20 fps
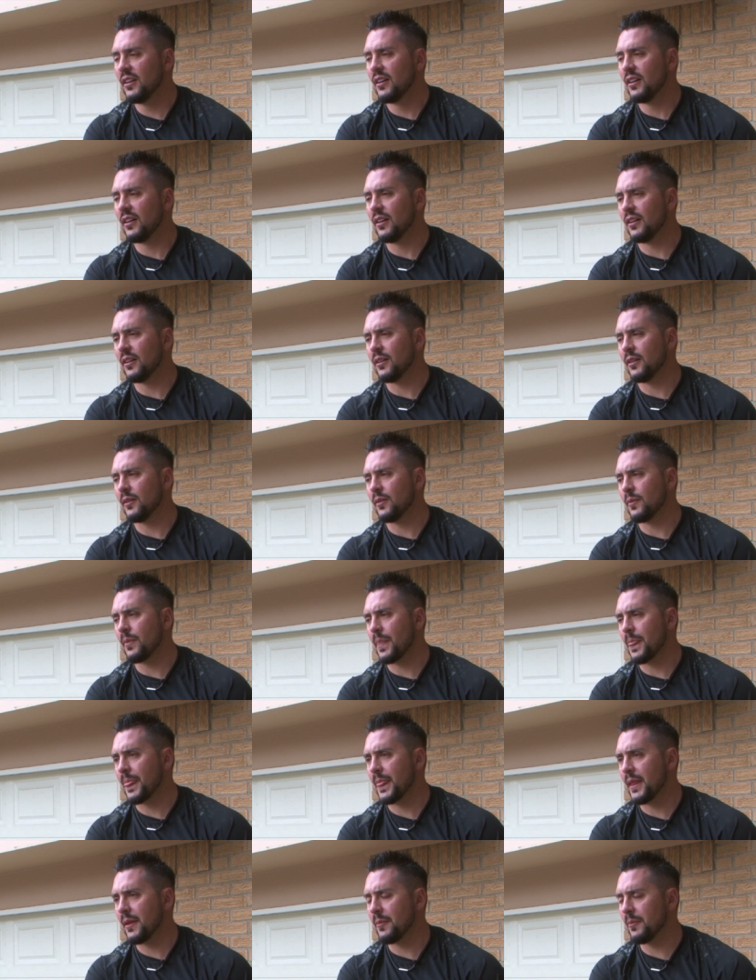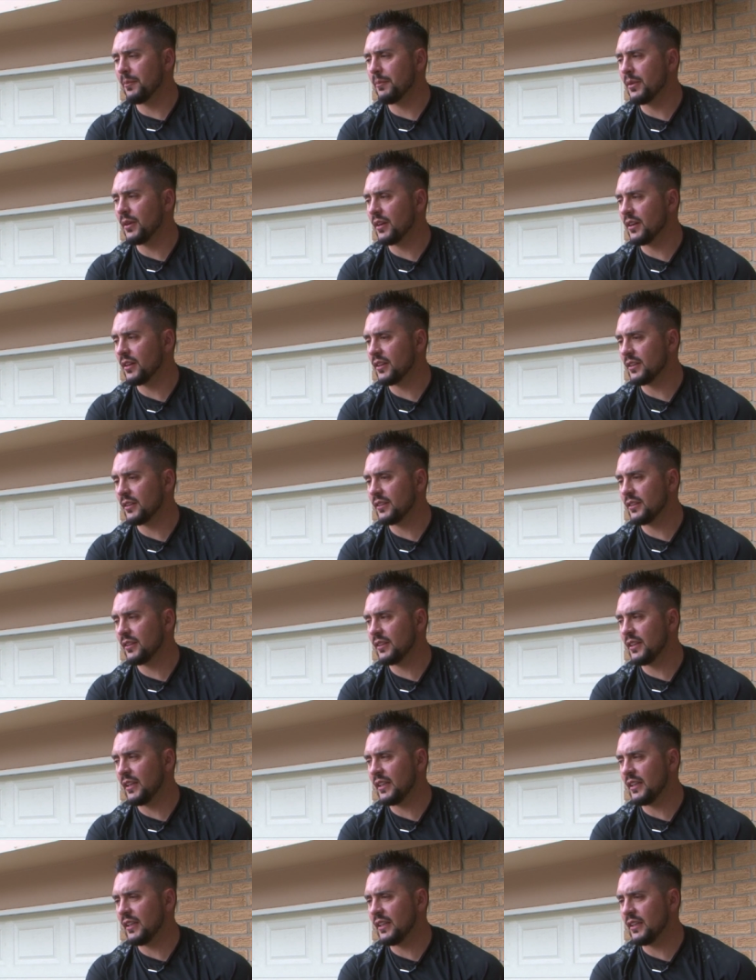But
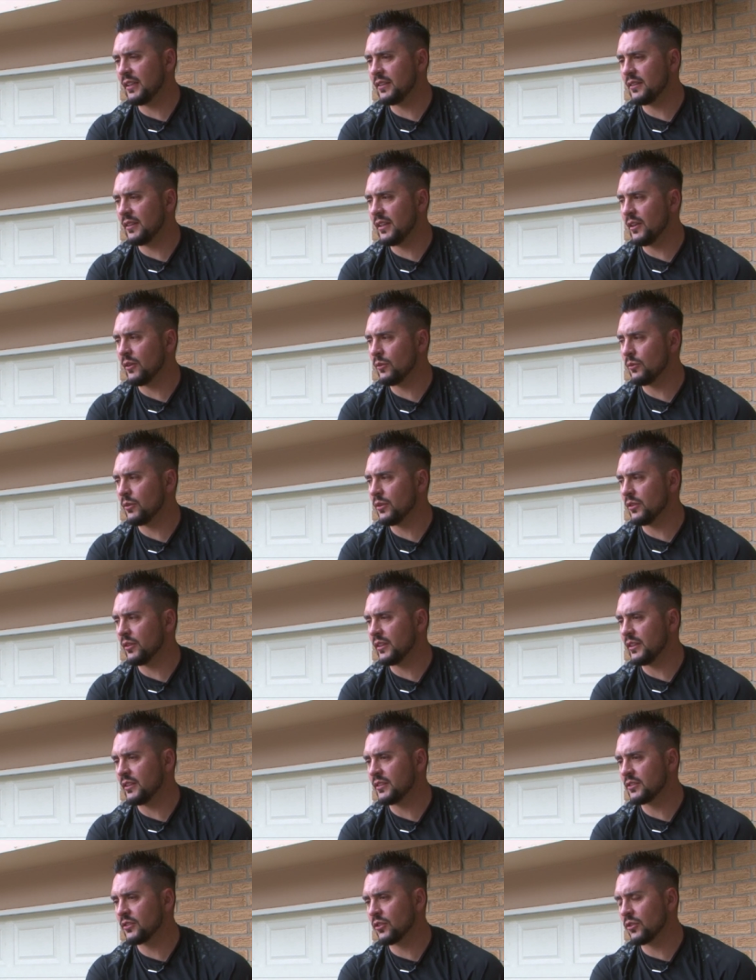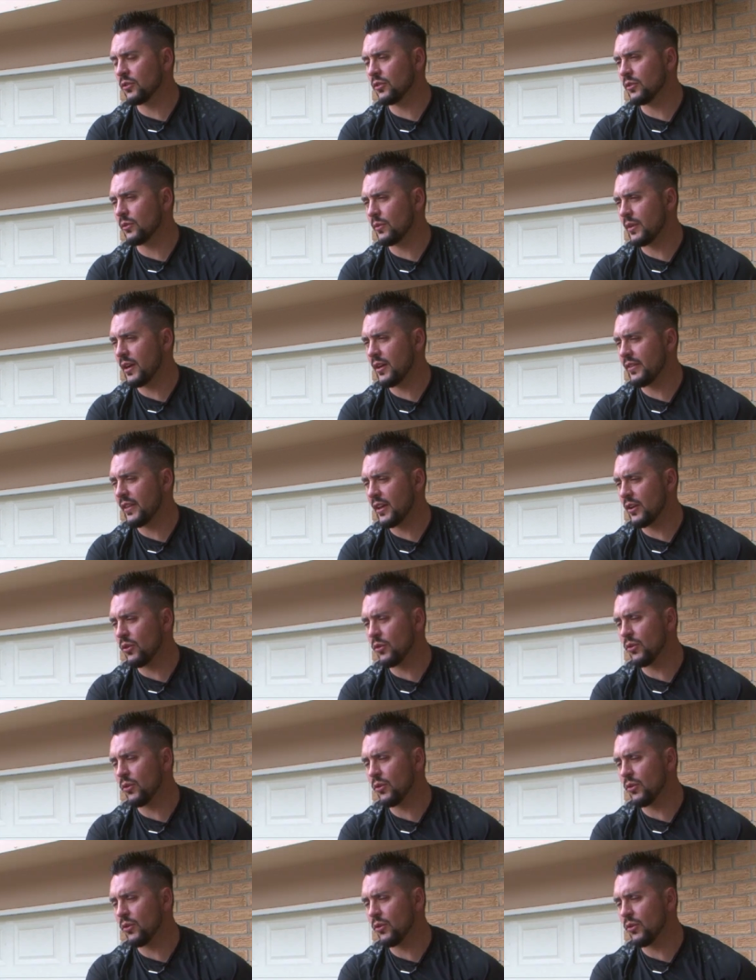it really circled around that